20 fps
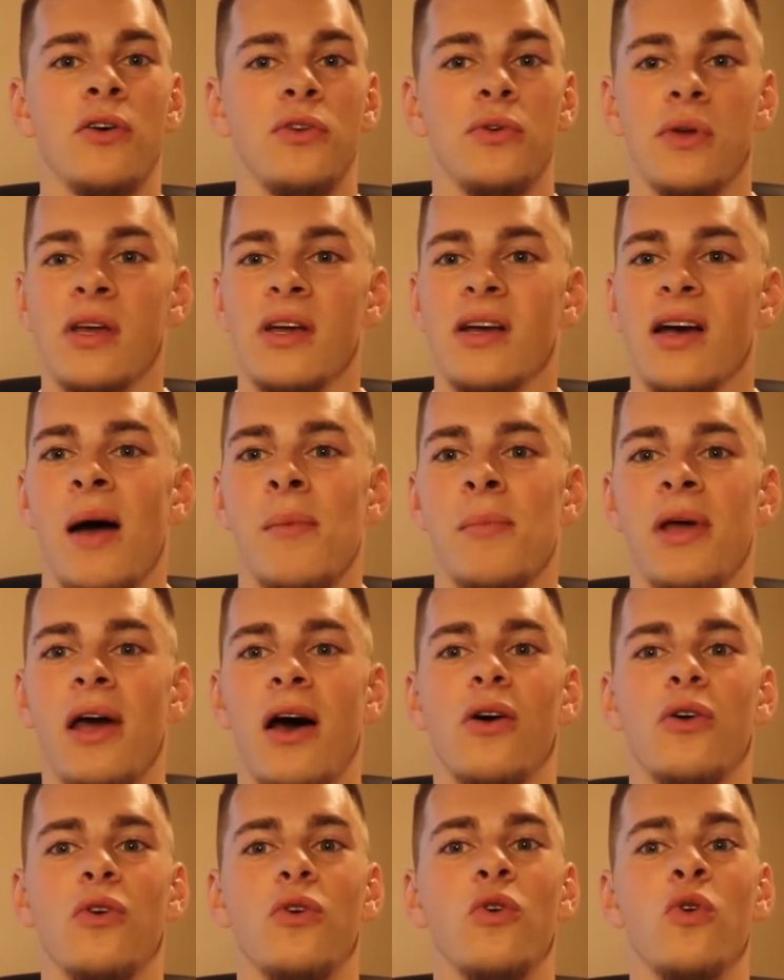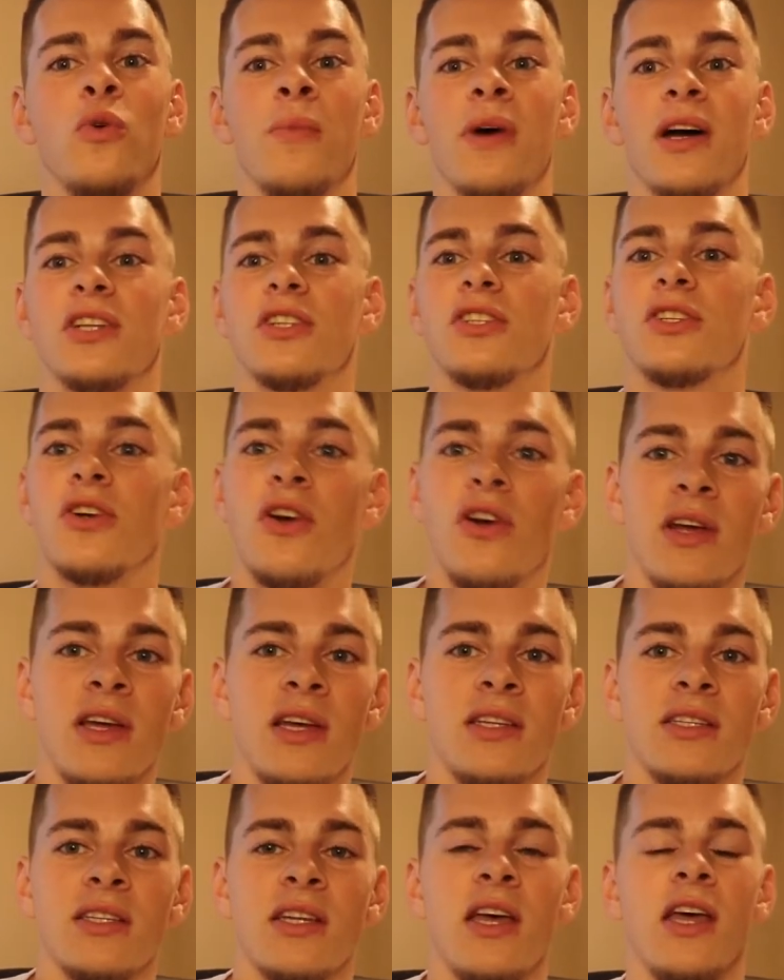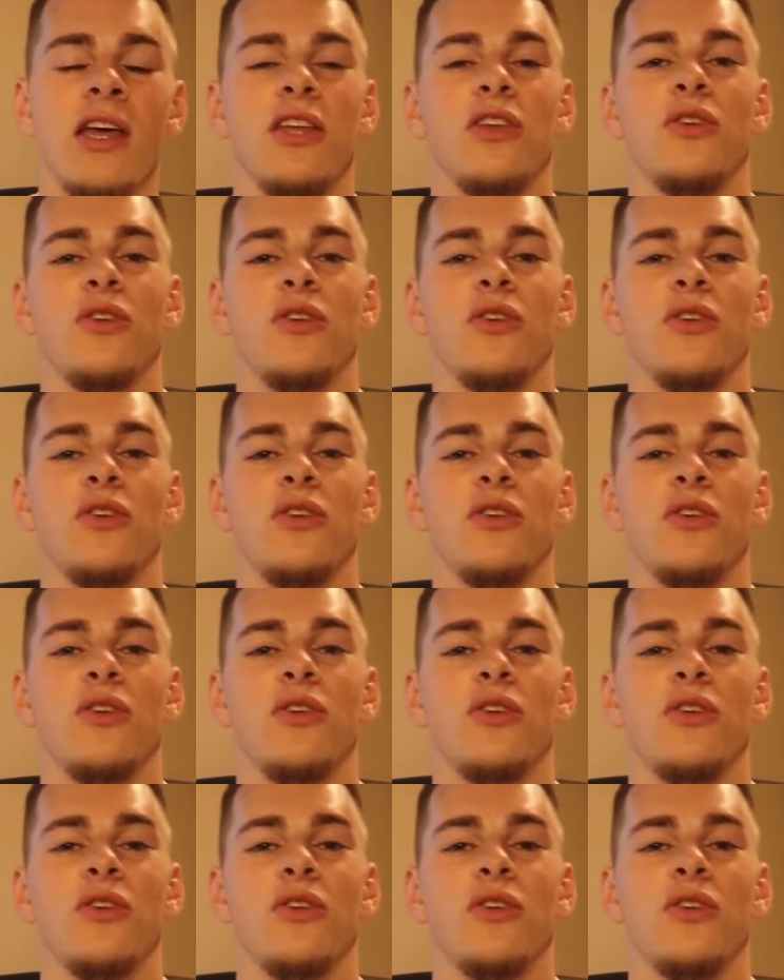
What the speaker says: You can comment how cool my shirt is.